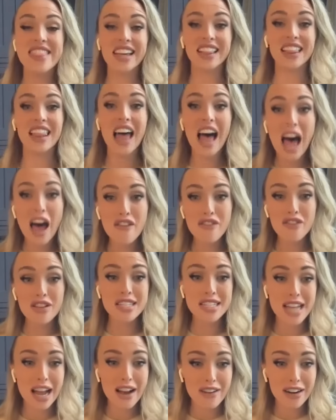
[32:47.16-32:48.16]
they'd laugh
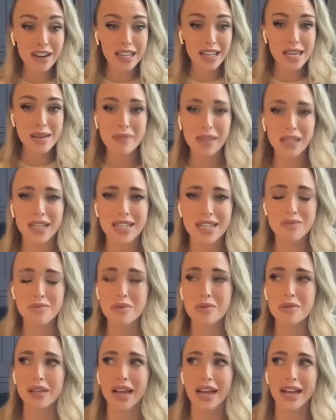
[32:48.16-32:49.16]
hysterically because
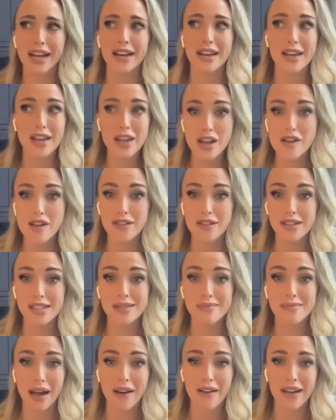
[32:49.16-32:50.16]
we were like nervous
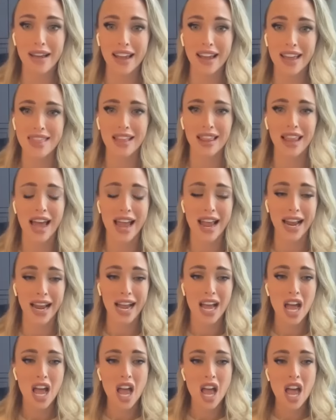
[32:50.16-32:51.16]
about it. And they're like,
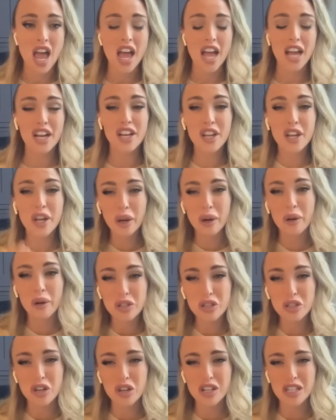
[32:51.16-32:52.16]
you,
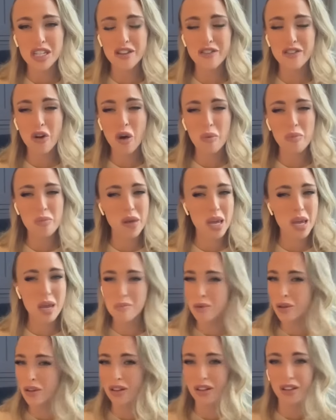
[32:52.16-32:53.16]
Jorgie, more
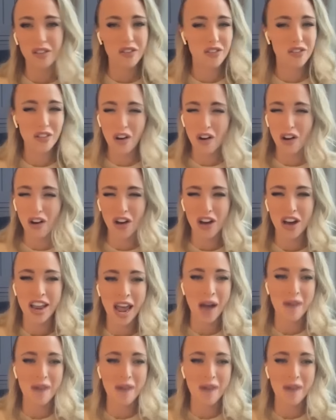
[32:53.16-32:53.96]
people. Oh,